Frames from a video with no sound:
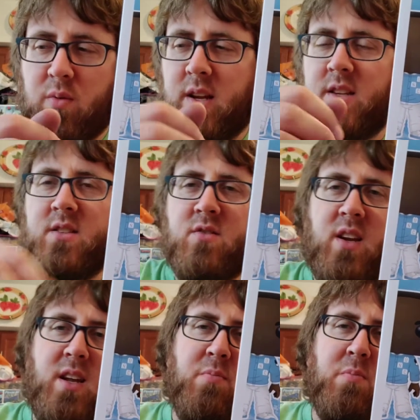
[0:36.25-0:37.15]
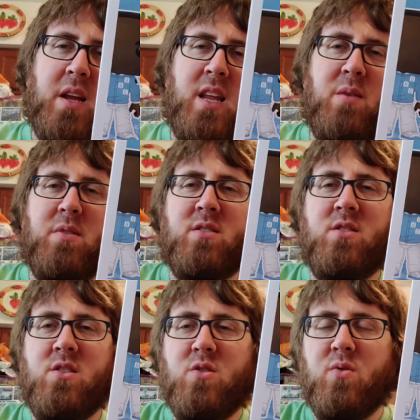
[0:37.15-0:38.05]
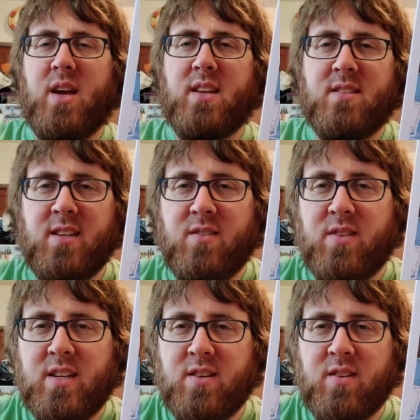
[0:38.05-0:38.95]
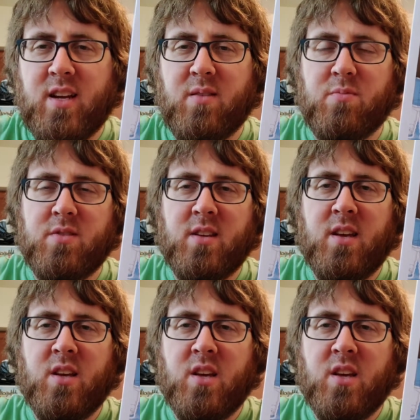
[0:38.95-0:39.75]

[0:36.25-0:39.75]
when I stream, my name is UNC Raging Rams.